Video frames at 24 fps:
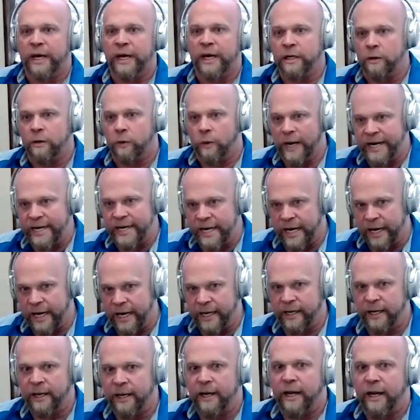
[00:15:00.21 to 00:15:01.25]
which is why
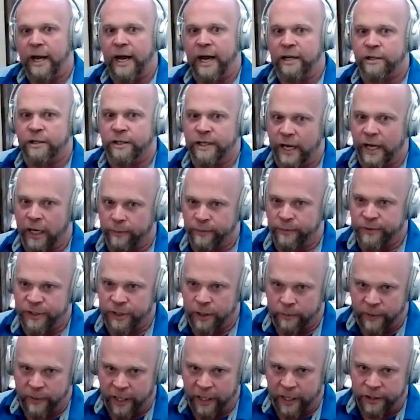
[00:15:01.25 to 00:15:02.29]
quinine actually
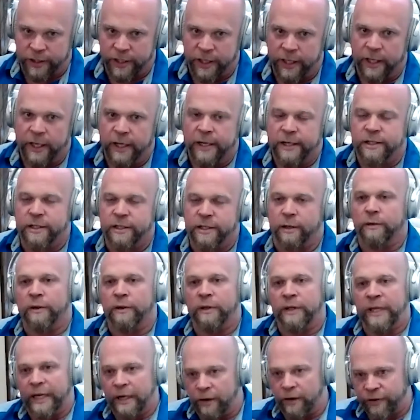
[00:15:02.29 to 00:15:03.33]
helps so much.
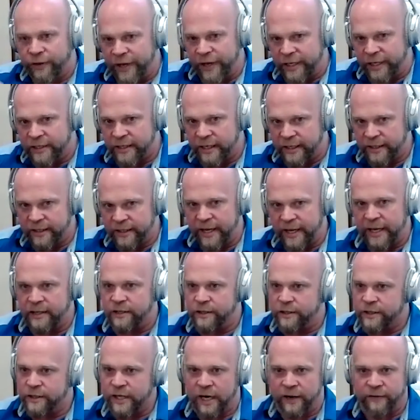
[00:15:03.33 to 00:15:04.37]
So little things
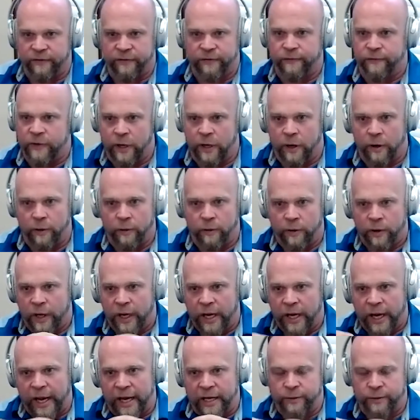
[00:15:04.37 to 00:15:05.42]
like that, just kind of, you
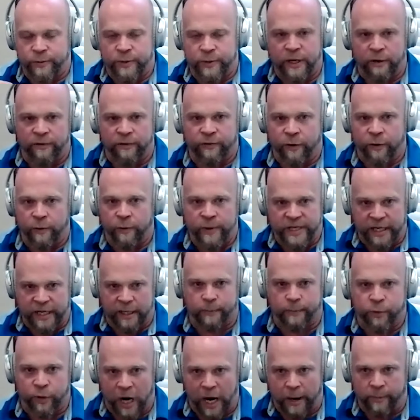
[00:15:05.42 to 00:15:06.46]
know, as we go through
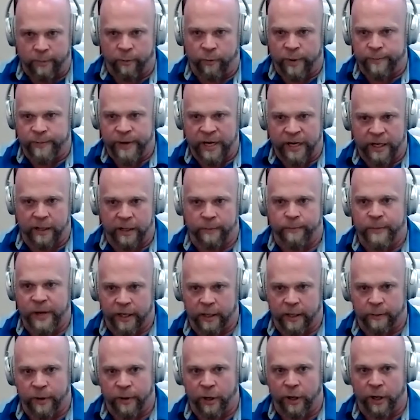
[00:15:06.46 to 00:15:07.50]
and we take a problem, we
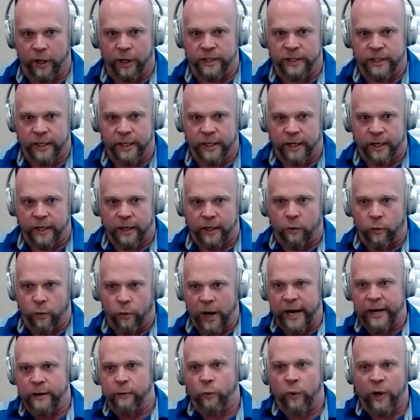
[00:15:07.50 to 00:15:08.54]
pick, pick it apart.
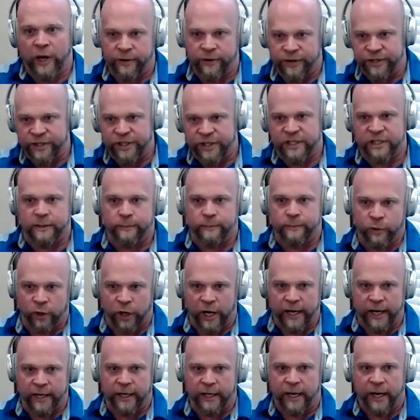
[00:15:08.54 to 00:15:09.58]
Why, where did the
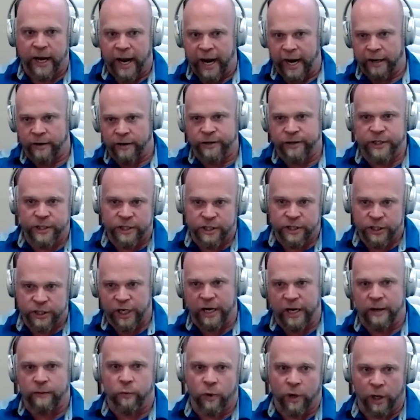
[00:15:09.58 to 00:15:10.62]
system break? How does
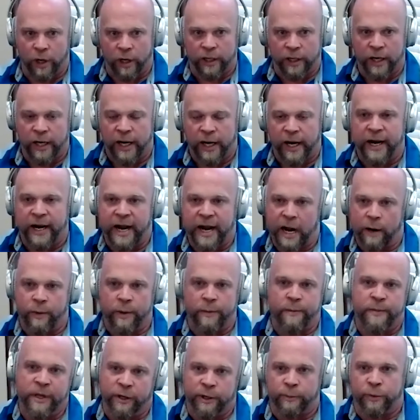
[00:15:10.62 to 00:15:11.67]
this chain work?
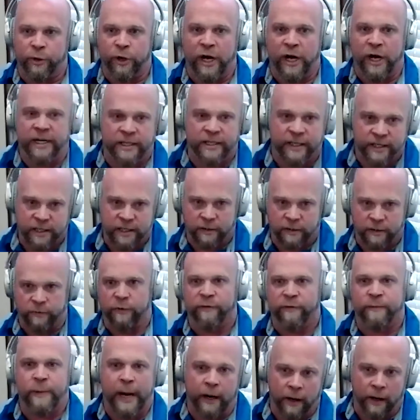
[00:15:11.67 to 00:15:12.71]
And how do we build a process
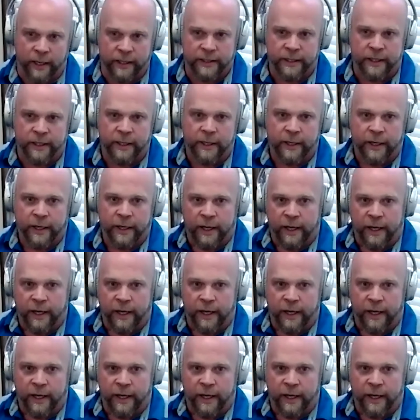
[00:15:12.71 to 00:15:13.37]
to repair it?